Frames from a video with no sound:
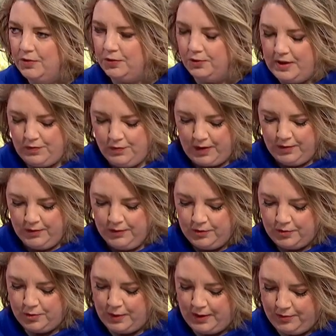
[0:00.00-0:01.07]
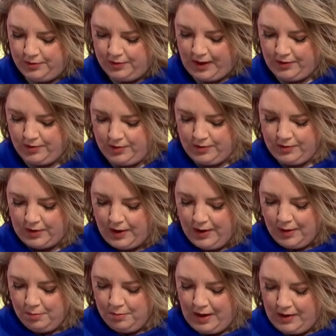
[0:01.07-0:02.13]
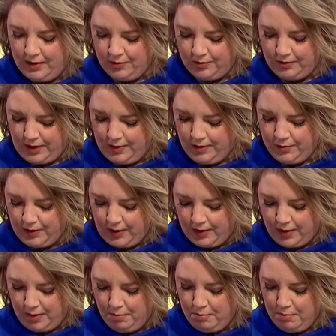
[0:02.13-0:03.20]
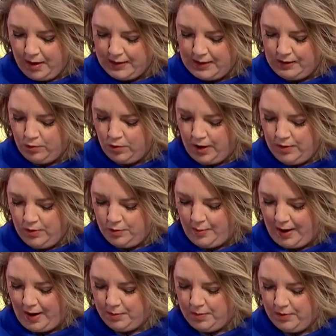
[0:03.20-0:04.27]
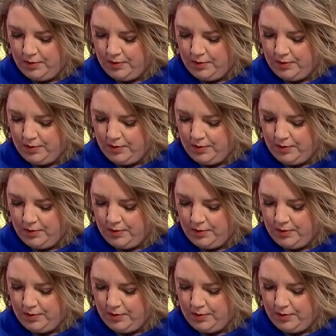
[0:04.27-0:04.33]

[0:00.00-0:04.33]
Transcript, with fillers: 3 folds, 12 sections. Make yourself a money roadmap